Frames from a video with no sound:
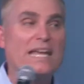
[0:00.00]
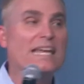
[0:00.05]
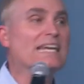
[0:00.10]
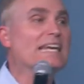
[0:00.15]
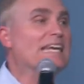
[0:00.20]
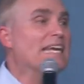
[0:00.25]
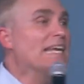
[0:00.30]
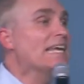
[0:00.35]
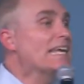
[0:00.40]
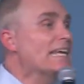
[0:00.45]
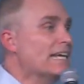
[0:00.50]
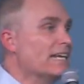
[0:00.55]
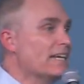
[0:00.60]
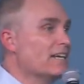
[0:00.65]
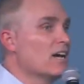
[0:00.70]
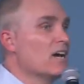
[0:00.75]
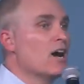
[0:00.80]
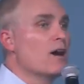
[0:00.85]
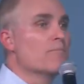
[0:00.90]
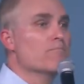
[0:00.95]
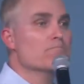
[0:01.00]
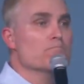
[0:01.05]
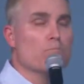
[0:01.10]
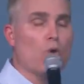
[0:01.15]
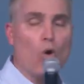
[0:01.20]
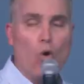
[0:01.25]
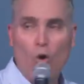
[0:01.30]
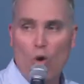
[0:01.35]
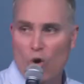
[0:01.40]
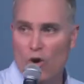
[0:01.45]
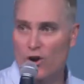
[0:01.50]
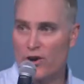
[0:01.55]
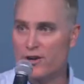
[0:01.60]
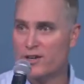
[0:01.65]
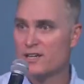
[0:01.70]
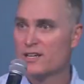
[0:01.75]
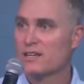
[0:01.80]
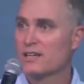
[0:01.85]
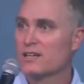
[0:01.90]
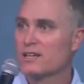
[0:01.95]
We need
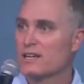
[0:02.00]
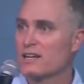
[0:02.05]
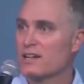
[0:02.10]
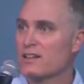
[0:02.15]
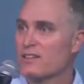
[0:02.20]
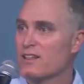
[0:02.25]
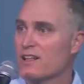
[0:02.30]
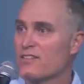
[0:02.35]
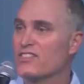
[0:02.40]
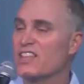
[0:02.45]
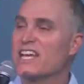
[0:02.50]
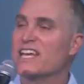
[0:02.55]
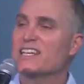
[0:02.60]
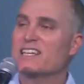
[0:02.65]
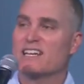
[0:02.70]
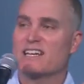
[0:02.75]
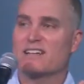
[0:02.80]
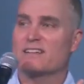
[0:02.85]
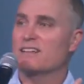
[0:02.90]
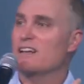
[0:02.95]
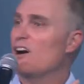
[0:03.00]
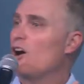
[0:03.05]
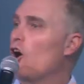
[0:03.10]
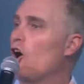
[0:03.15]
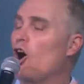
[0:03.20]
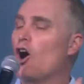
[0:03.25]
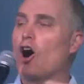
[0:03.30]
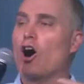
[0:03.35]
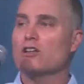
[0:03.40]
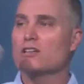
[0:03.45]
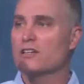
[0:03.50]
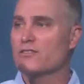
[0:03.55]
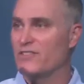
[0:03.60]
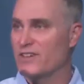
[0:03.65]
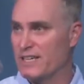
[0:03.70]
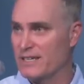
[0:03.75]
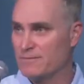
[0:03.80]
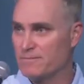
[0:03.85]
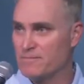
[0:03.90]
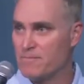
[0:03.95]
more than all
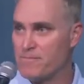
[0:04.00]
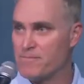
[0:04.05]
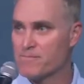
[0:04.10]
of it.